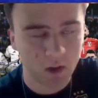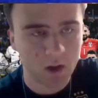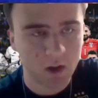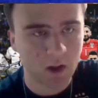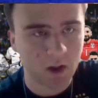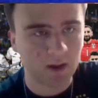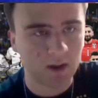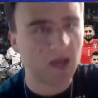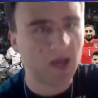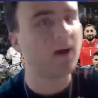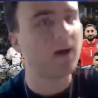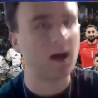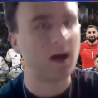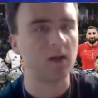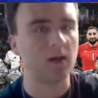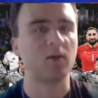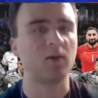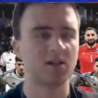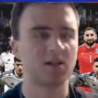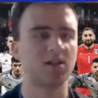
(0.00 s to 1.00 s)
they've had
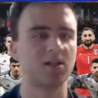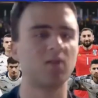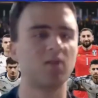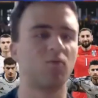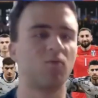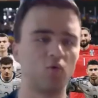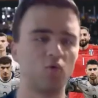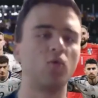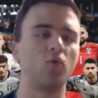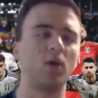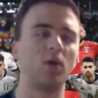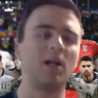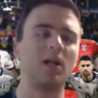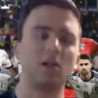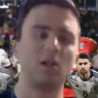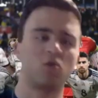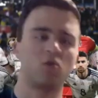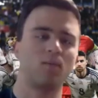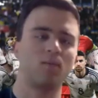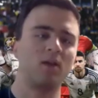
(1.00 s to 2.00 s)
a really
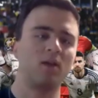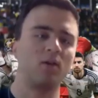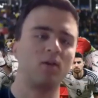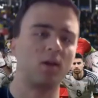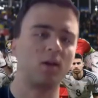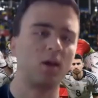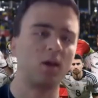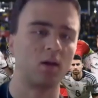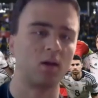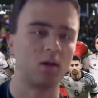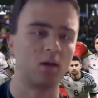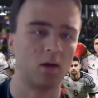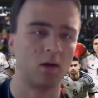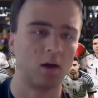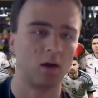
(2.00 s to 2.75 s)
tremendous season